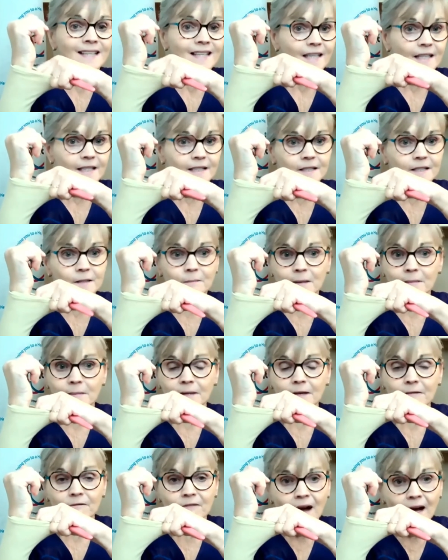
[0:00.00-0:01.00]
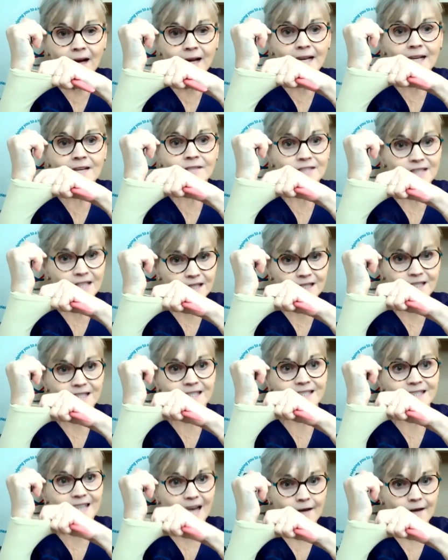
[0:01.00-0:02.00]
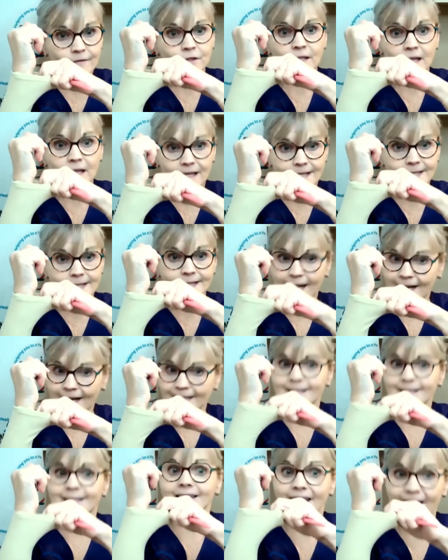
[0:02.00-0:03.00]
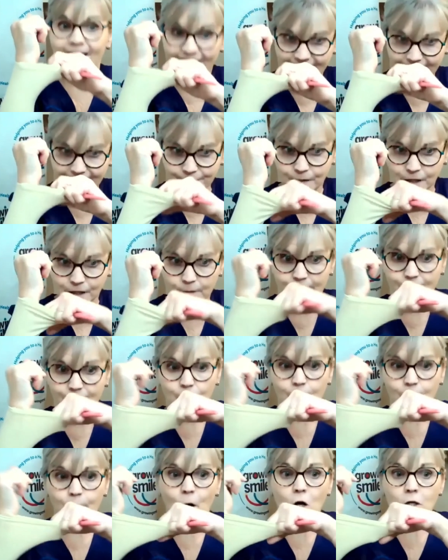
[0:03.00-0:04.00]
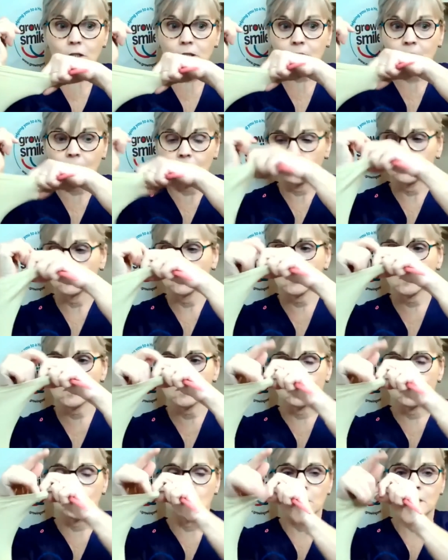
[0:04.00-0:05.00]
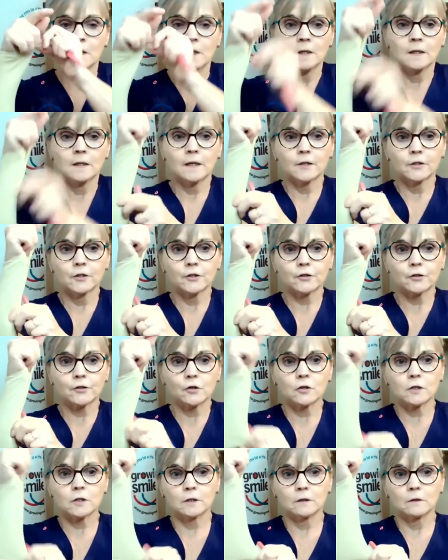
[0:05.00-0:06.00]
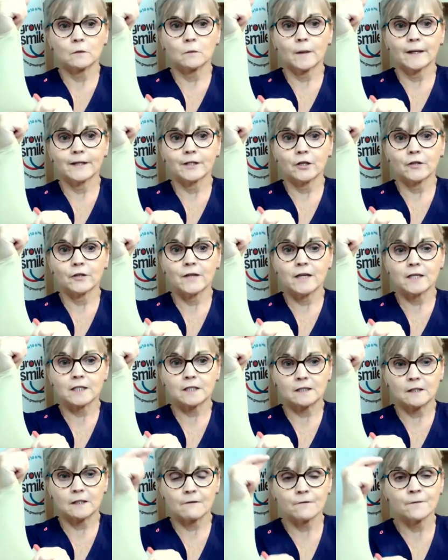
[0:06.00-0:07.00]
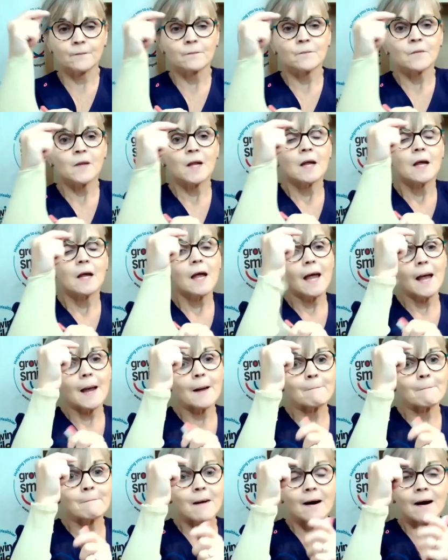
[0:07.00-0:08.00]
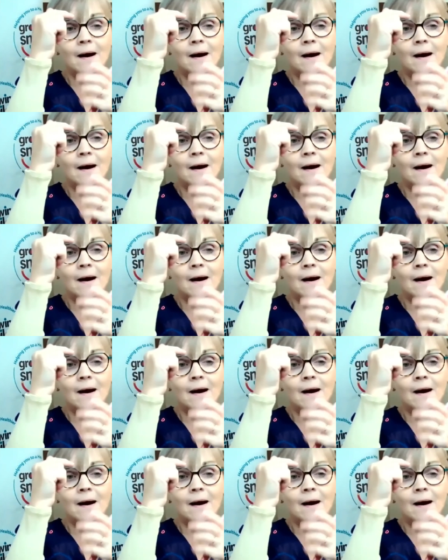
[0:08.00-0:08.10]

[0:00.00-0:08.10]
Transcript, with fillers: into maybe a five, six, seven, eight, nine, ten millimeter pocket, woo, and you're talking way down there stuff, um,